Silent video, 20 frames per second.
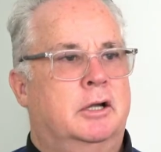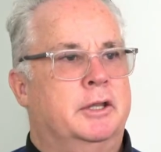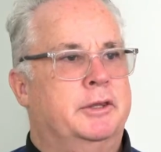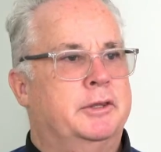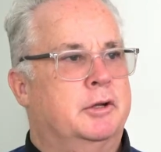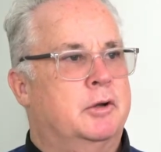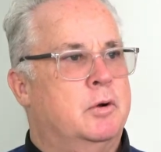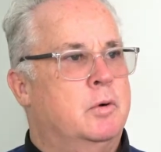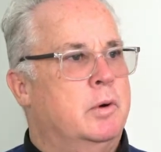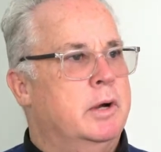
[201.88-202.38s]
at
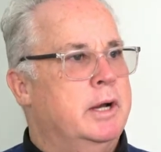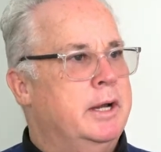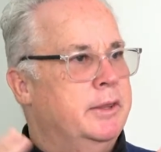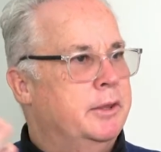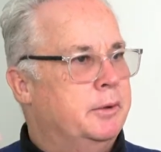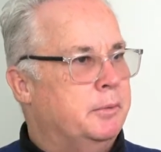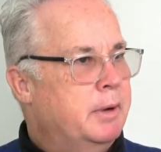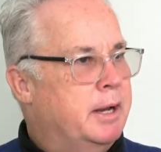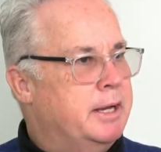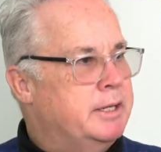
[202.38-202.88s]
the coin in
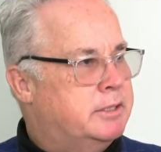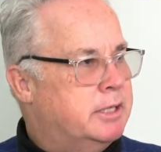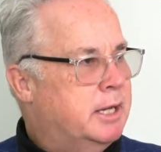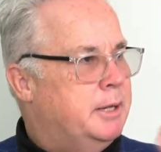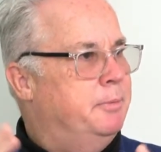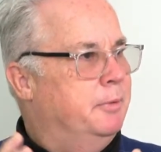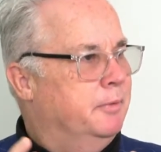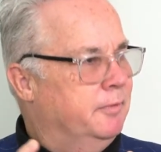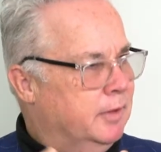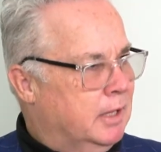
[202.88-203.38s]
the right
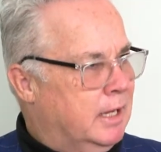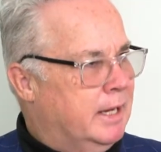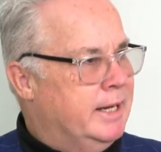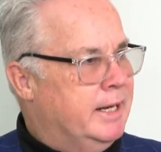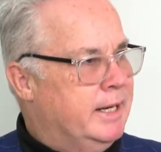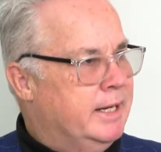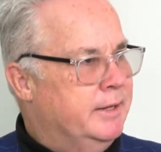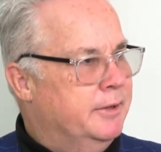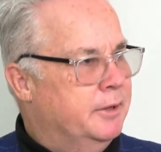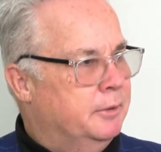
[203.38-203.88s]
type of
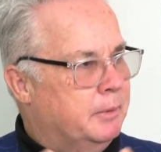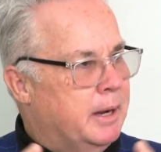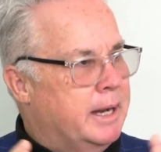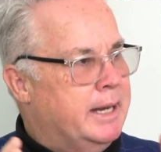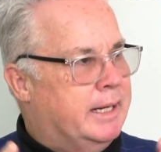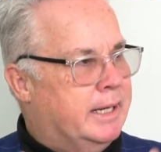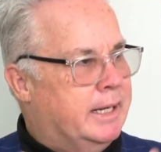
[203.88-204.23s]
lighting, the right